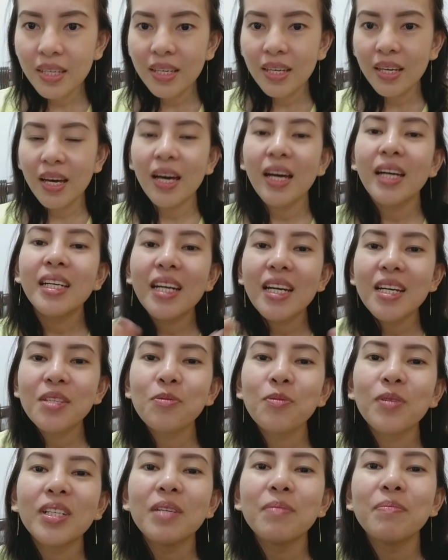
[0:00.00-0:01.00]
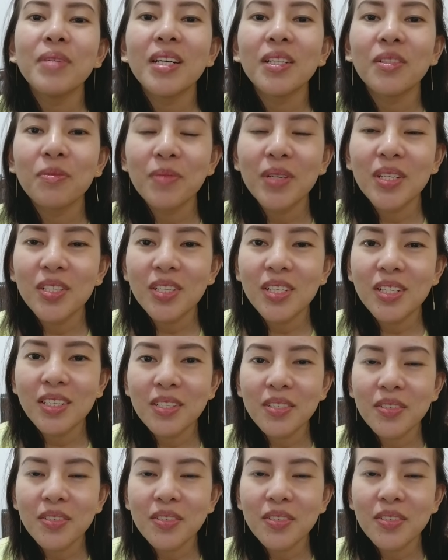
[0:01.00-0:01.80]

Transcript: Hi guys, welcome back to my channel.